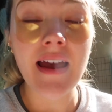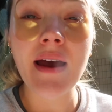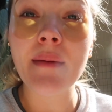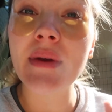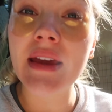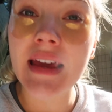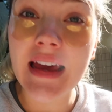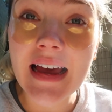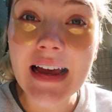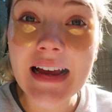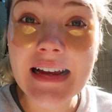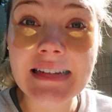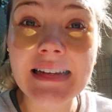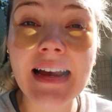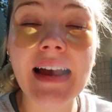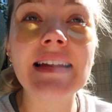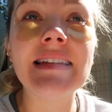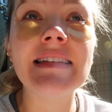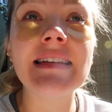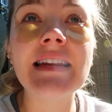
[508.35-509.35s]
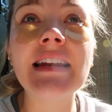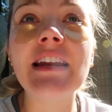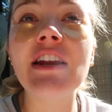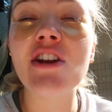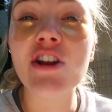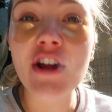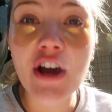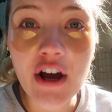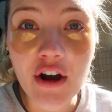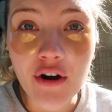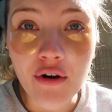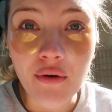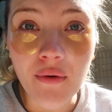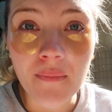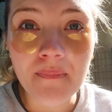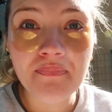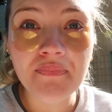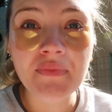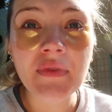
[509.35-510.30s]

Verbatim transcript: because I didn't know